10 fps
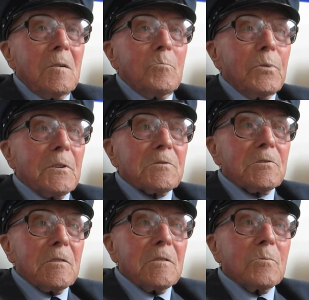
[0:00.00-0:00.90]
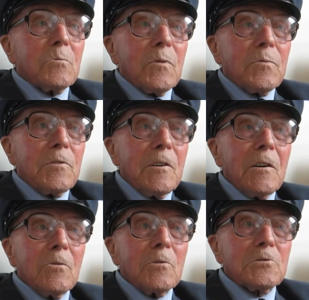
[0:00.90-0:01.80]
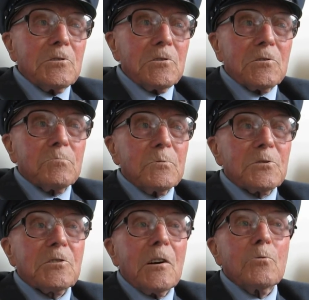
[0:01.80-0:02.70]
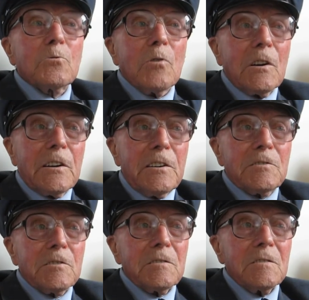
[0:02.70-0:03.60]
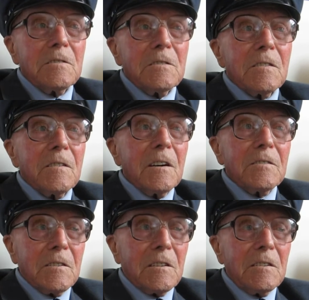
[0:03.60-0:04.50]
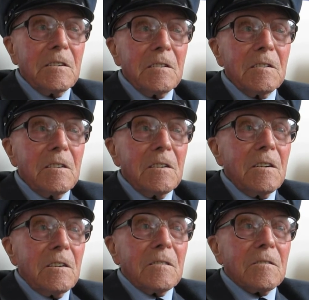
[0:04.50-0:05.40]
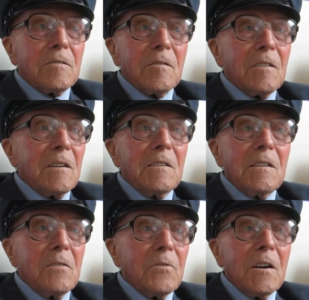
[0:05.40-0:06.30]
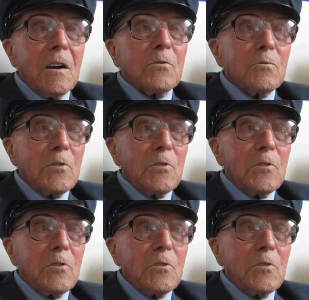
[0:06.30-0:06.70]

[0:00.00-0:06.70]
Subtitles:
But their losses were so great that day that they never ever